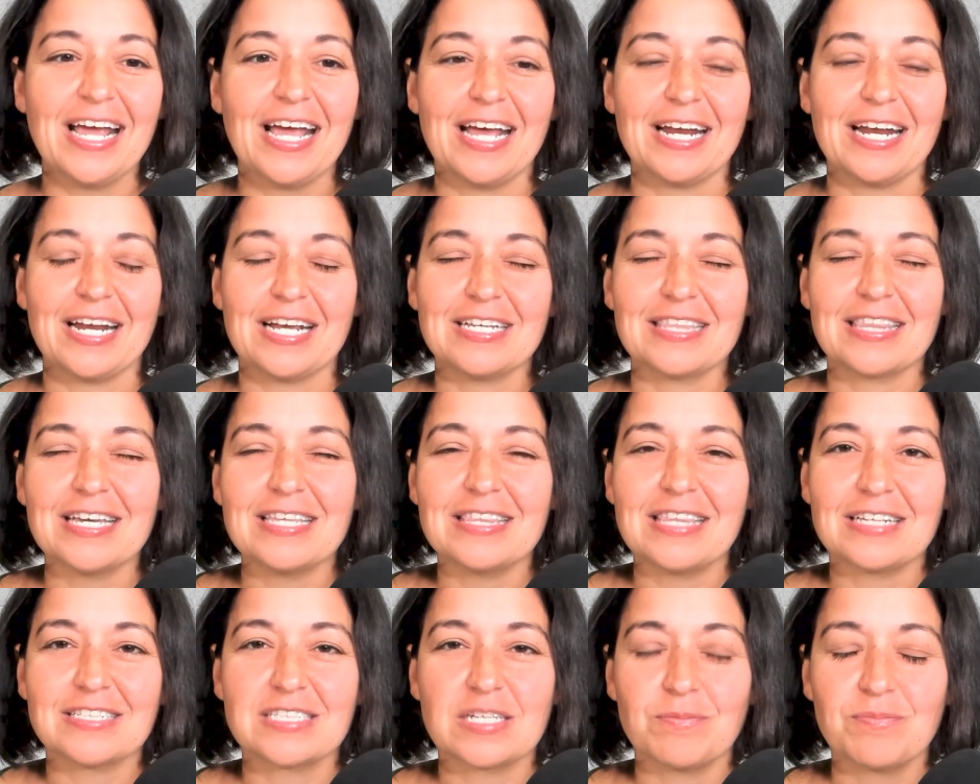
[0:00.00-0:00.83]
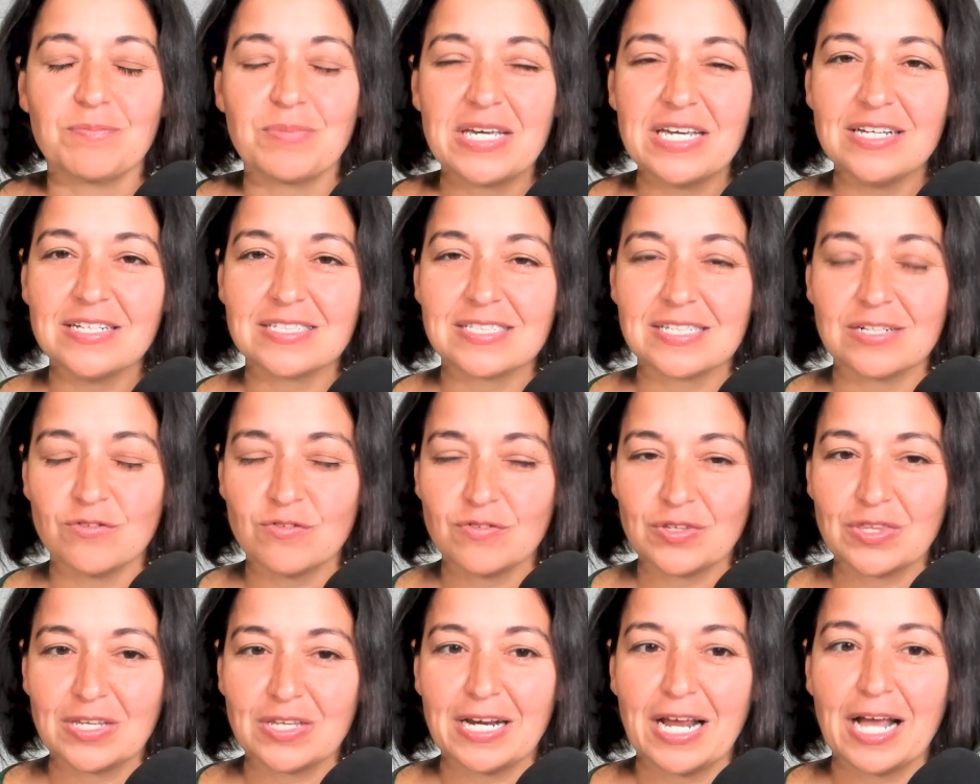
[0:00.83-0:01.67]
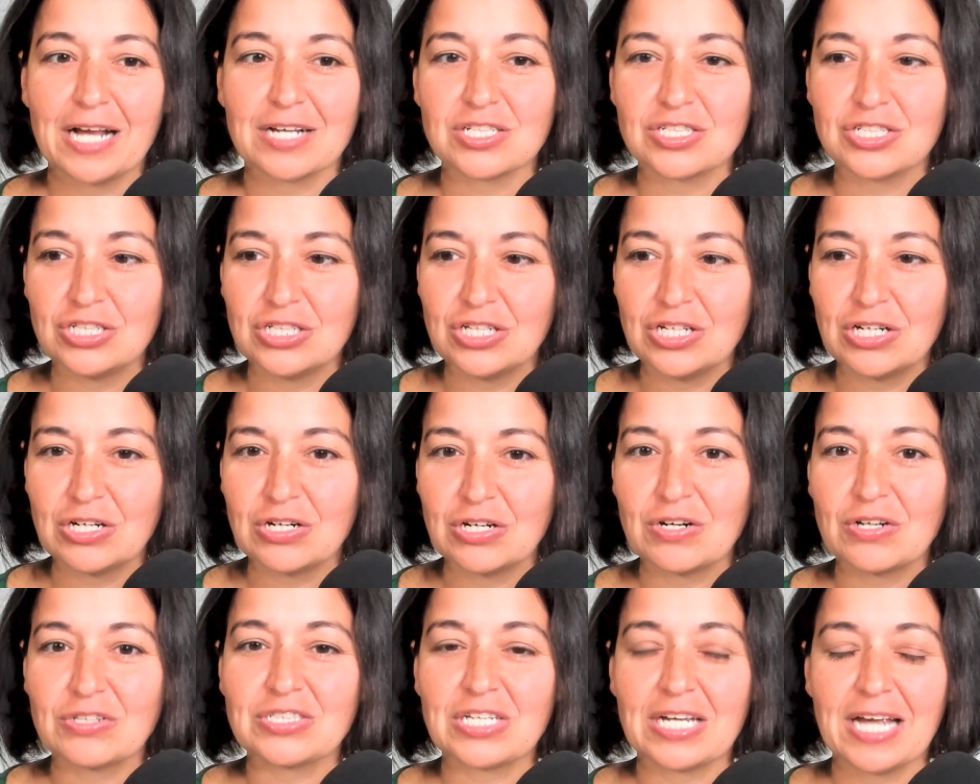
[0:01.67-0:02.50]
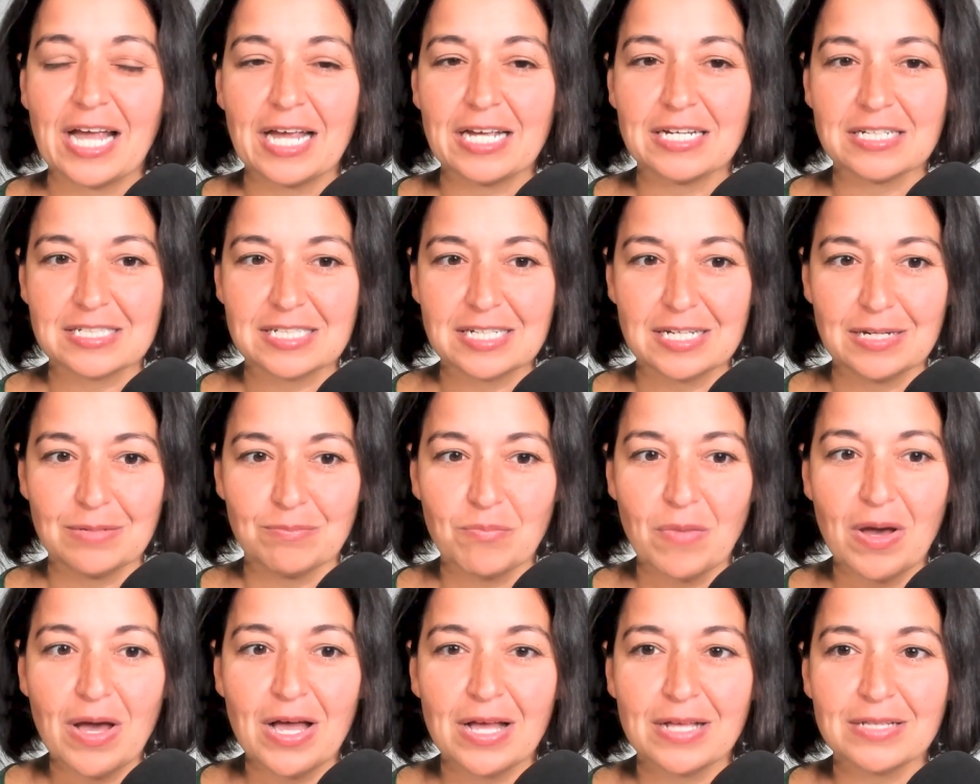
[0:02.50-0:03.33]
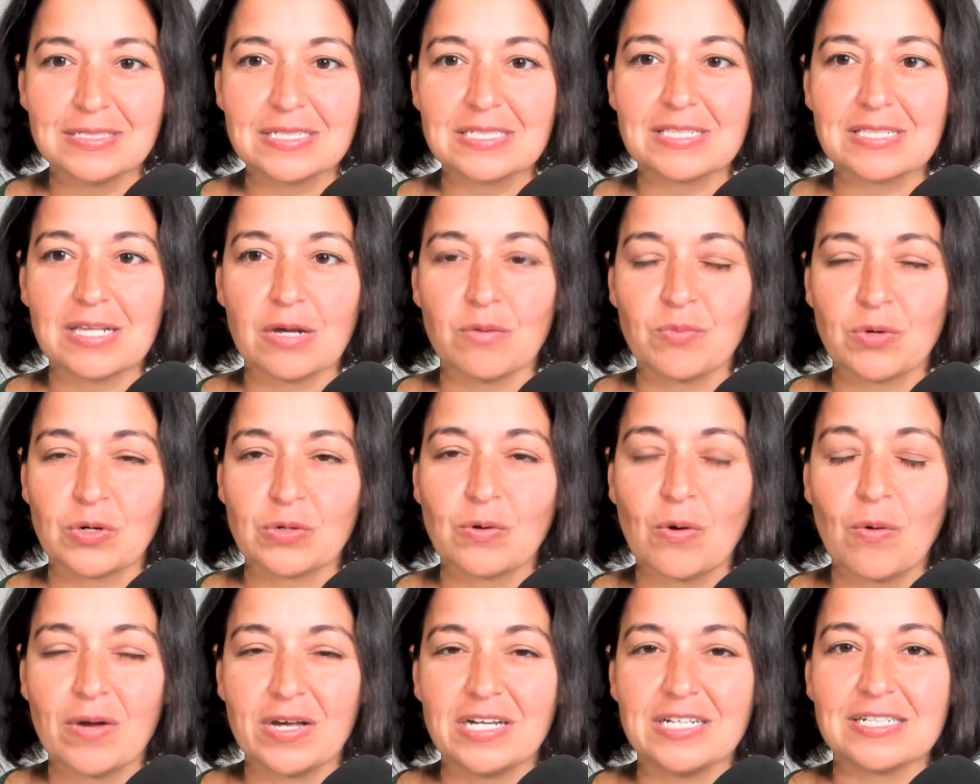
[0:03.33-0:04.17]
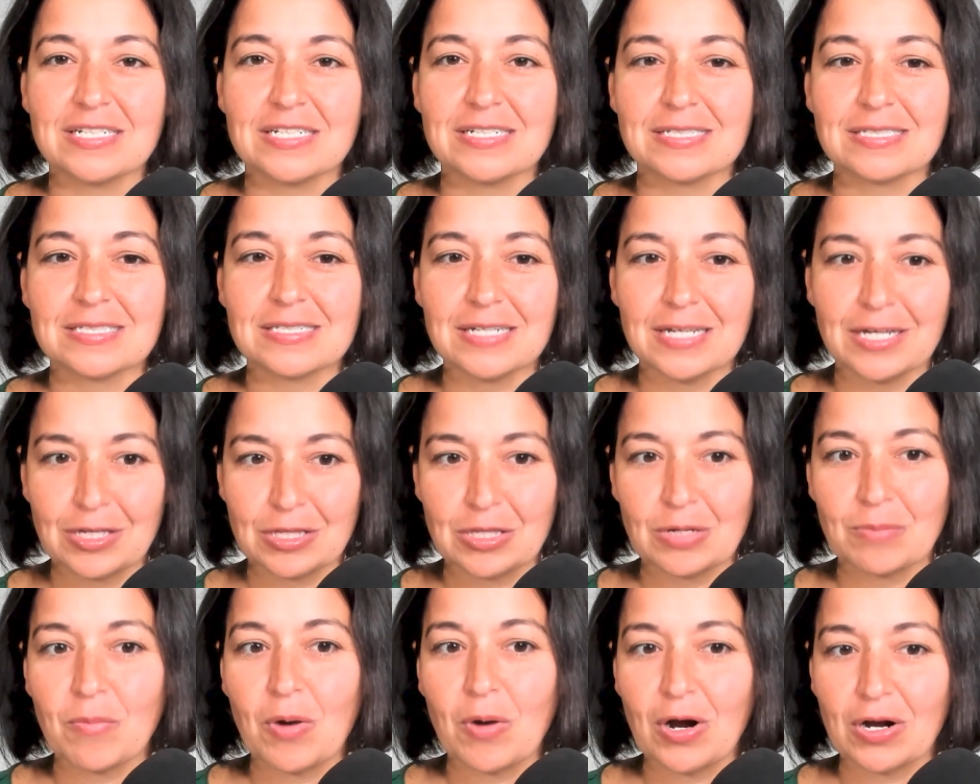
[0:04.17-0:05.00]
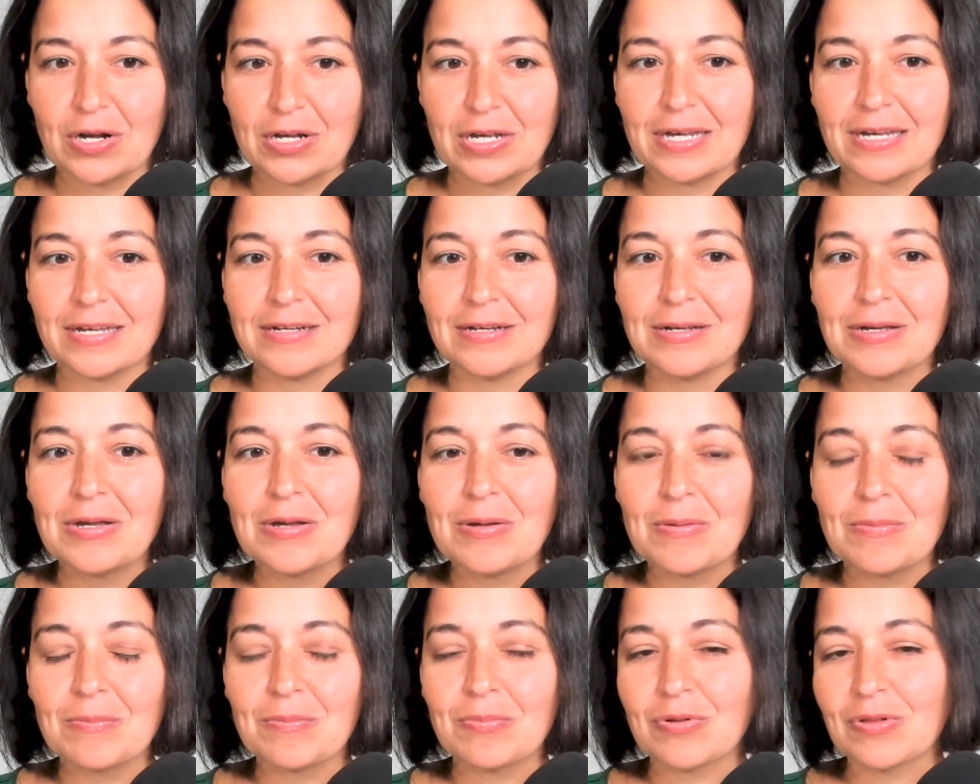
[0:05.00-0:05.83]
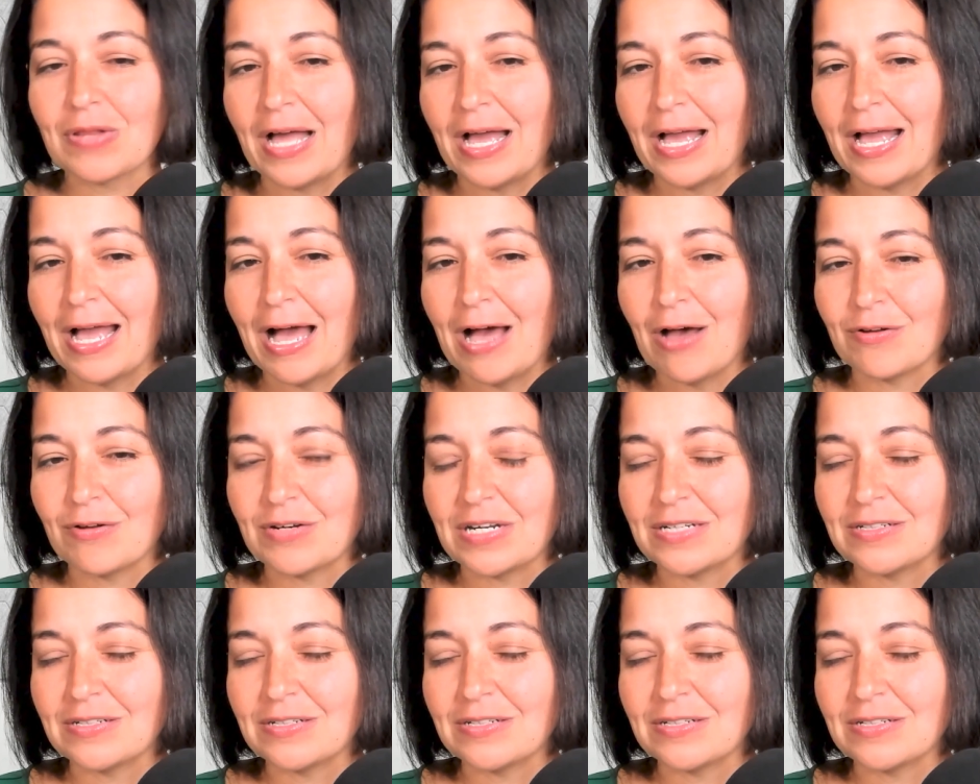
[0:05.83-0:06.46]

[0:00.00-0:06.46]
And I think that's a piece over the next year to 18 months that we're going to see in the market play out.